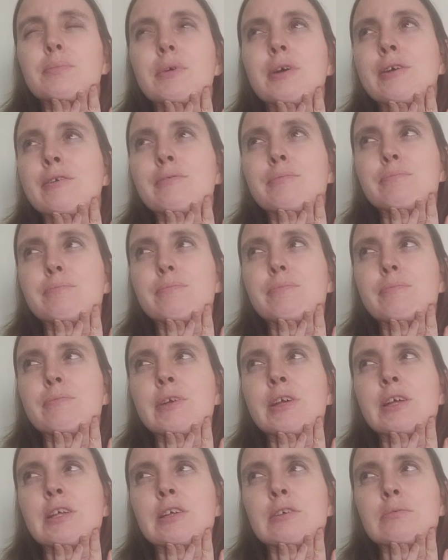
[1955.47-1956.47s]
I
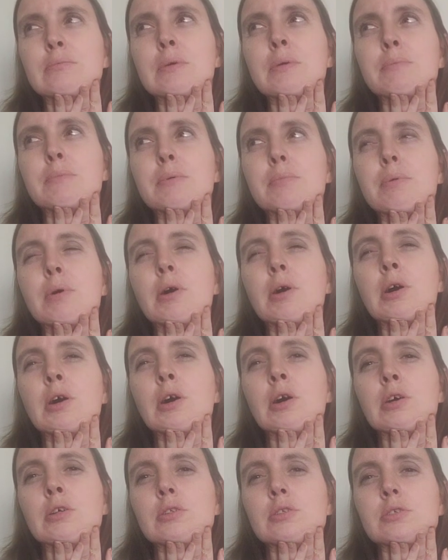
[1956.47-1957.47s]
vaguely remember
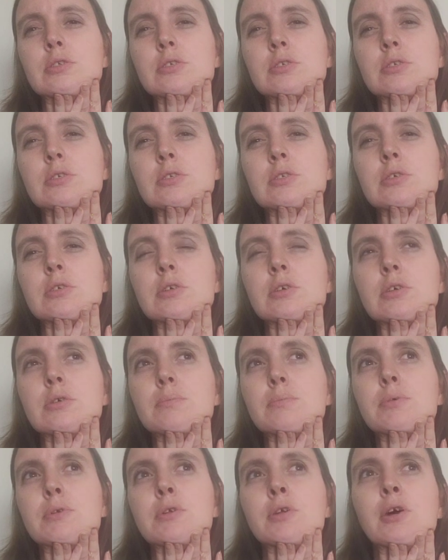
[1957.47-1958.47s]
parts,
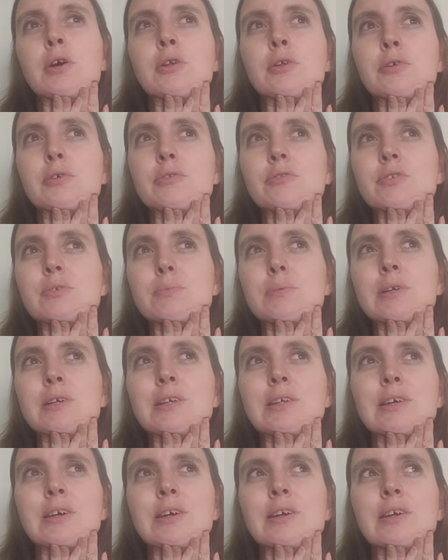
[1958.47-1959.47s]
but not enough to
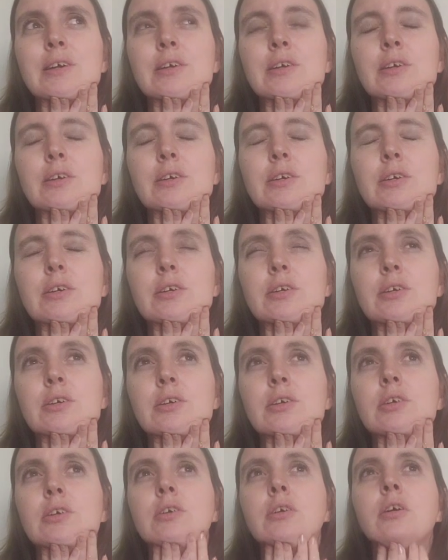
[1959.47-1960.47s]
be like
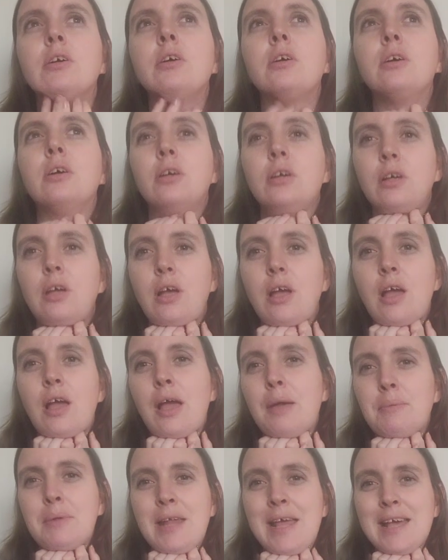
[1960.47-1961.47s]

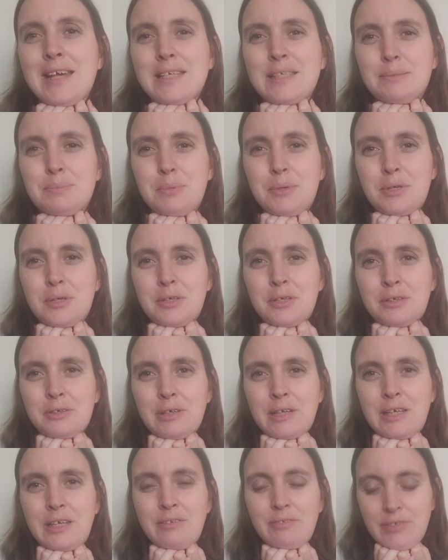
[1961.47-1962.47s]
I'm an expert
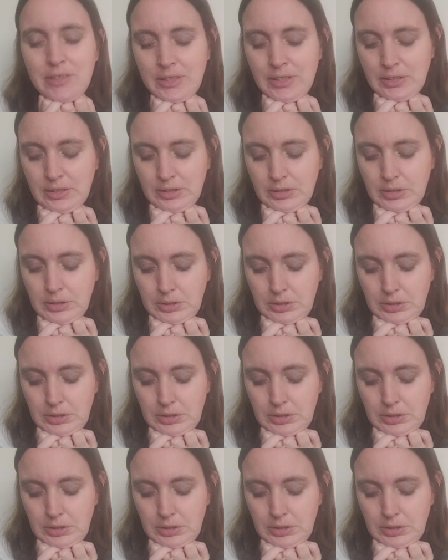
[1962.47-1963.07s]
or anything.